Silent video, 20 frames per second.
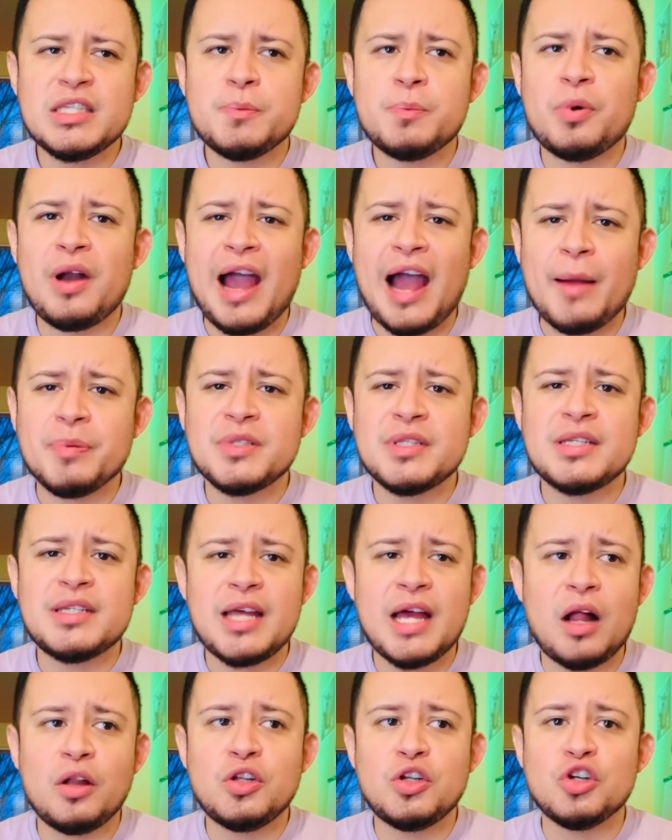perhaps to
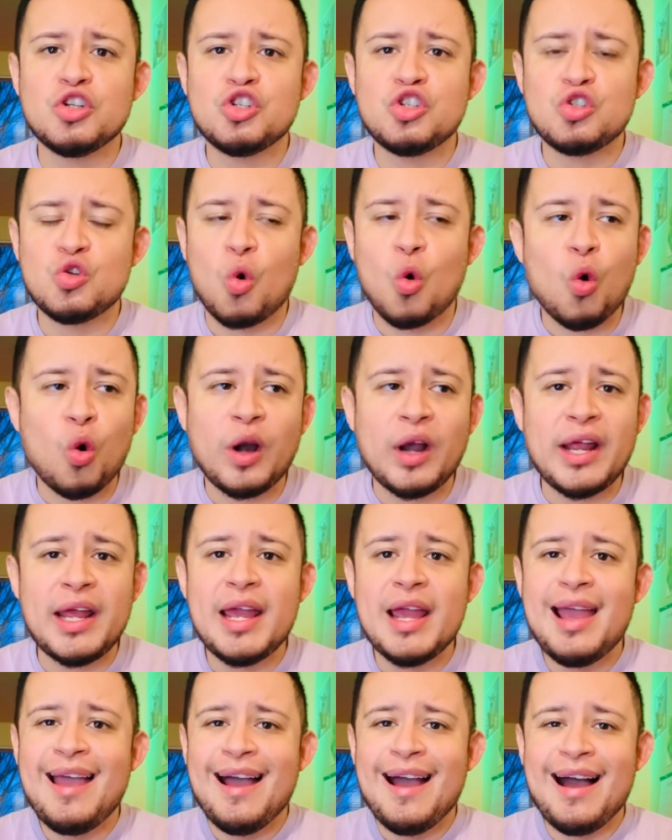tell your
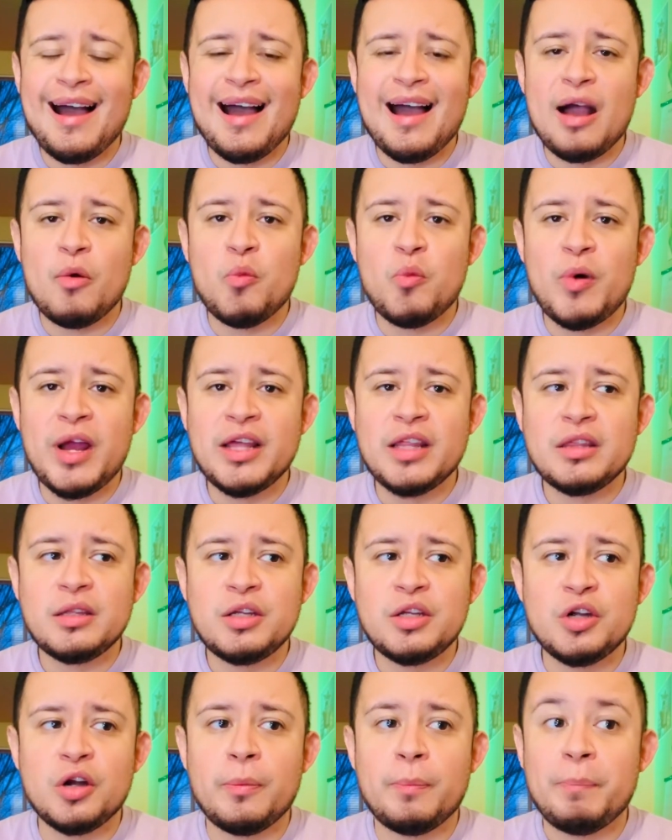story with
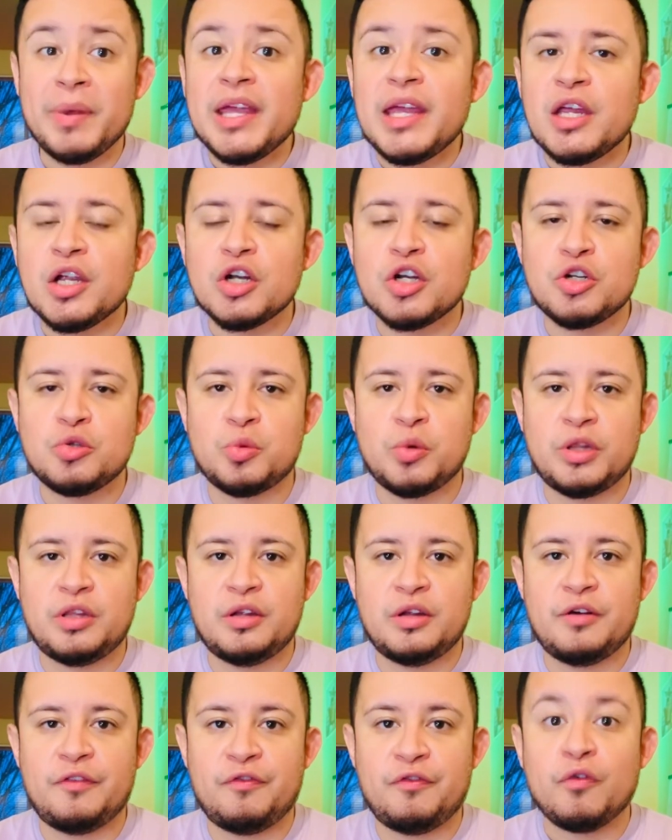your peers, with
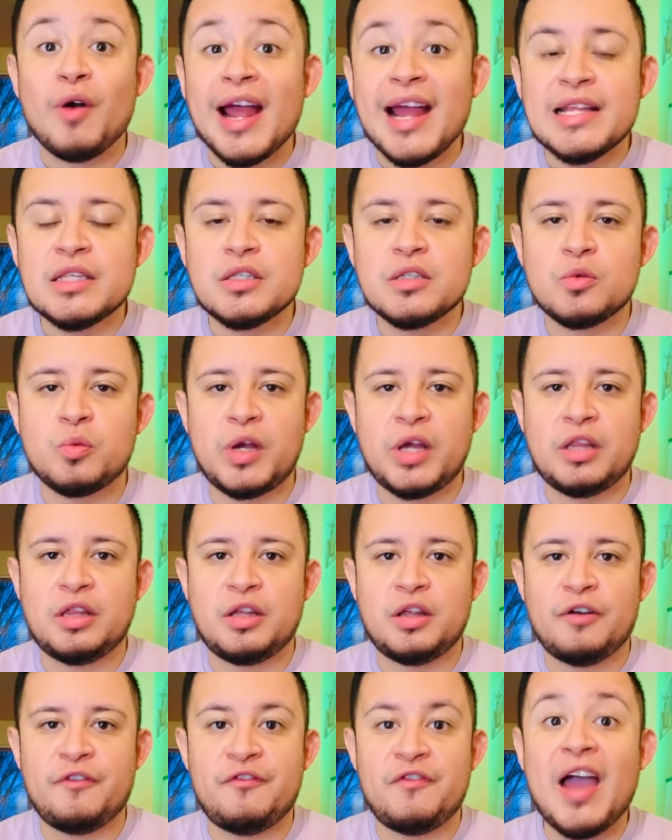your friends, with
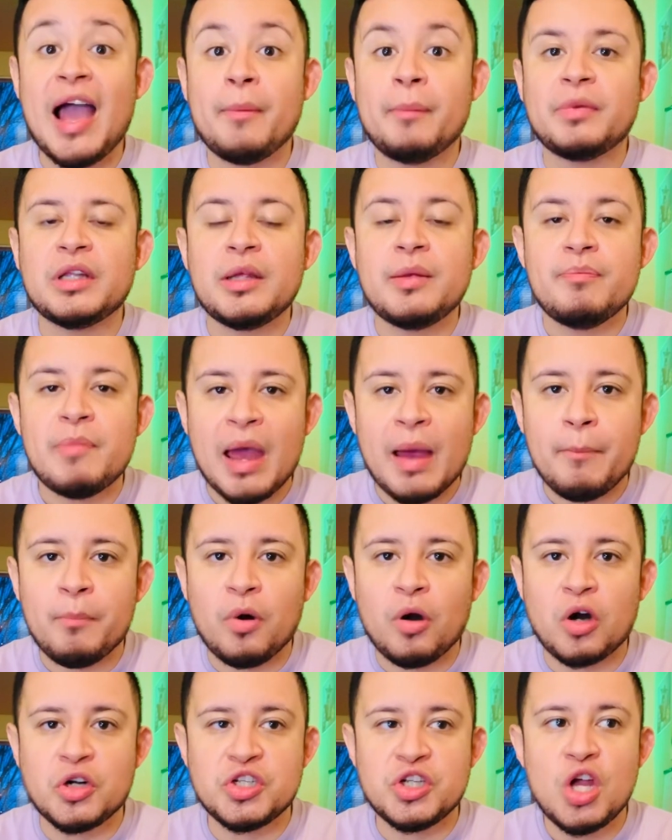your family
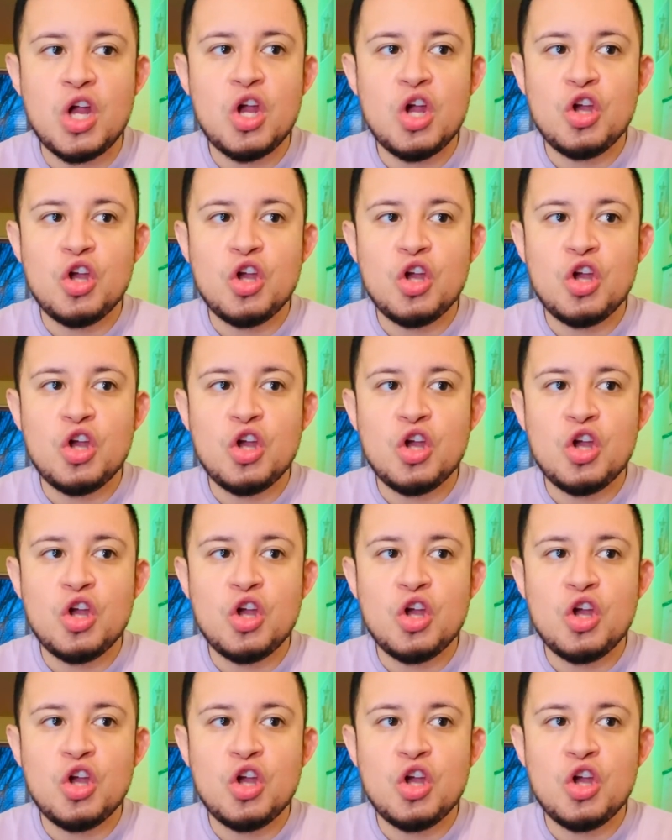members.